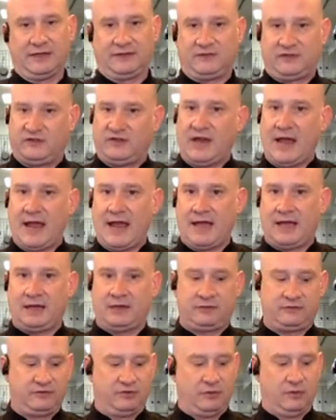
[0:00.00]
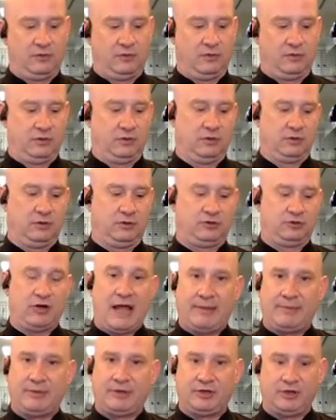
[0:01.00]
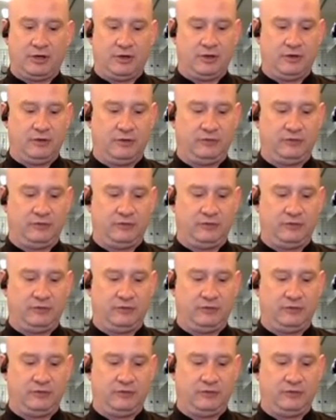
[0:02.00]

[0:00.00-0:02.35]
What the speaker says: snacks or grab and go.